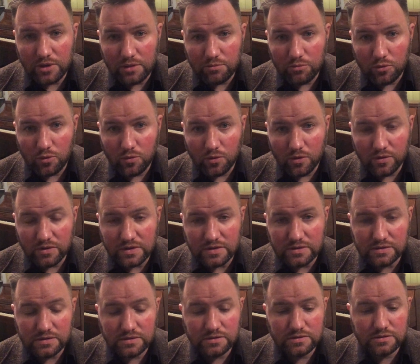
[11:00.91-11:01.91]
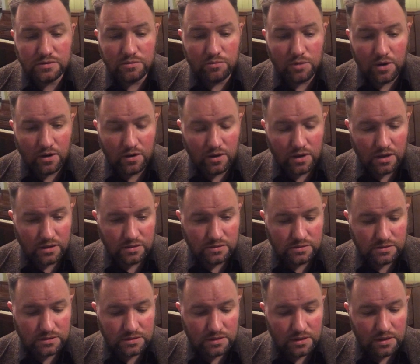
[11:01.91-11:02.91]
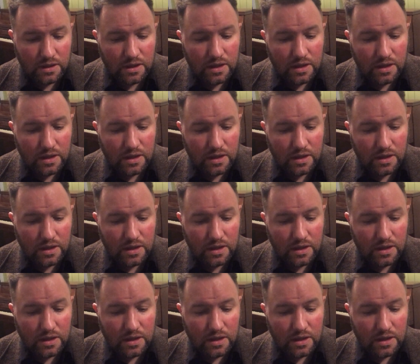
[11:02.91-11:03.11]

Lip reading: people, were these Sumerians.